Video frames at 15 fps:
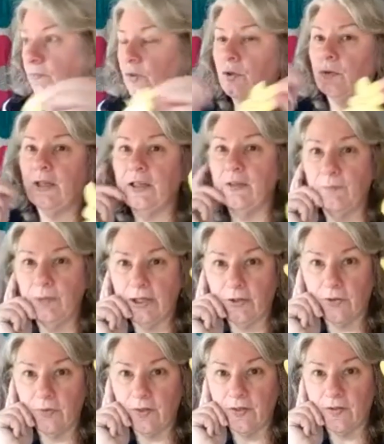Cricut
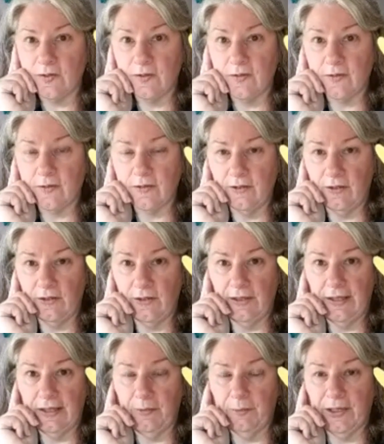Maker. This is
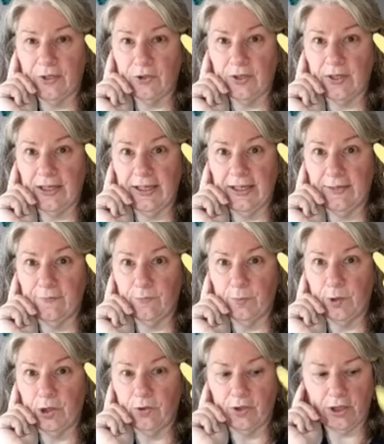a batch that I had from
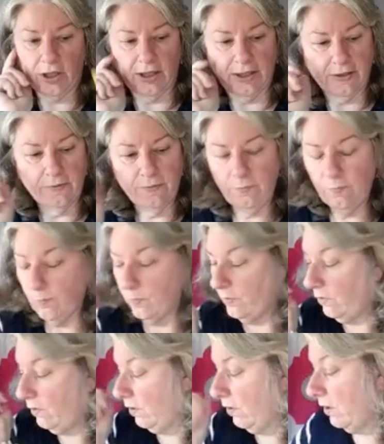Kona Cotton.
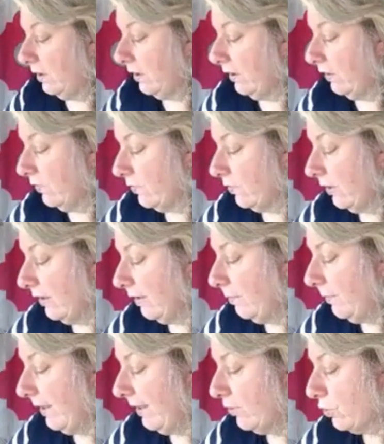I also had a
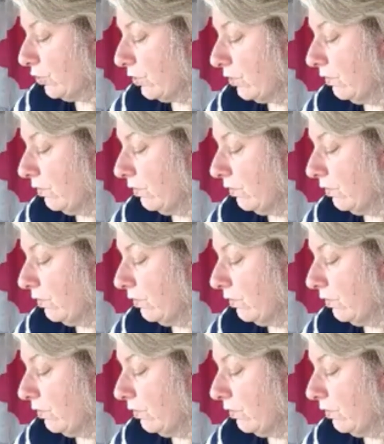batch